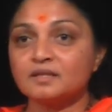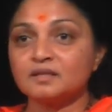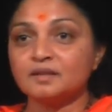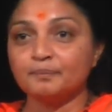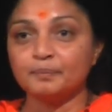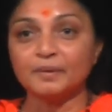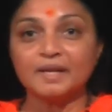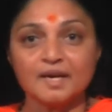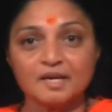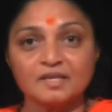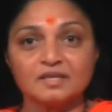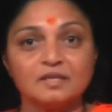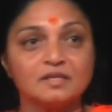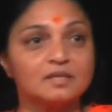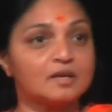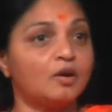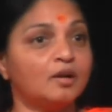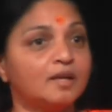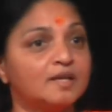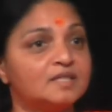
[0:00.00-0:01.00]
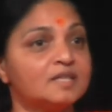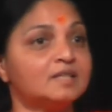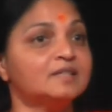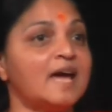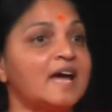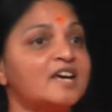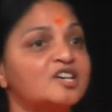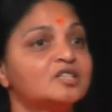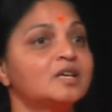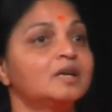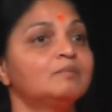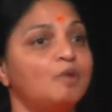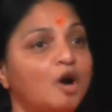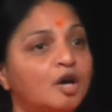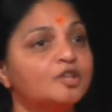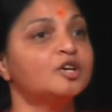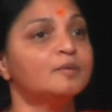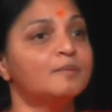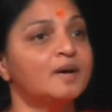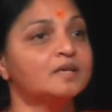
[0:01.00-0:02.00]
The place is all, it's a national
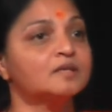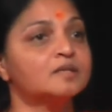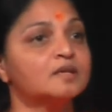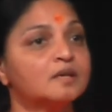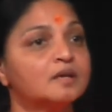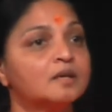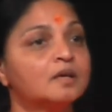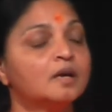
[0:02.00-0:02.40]
monument.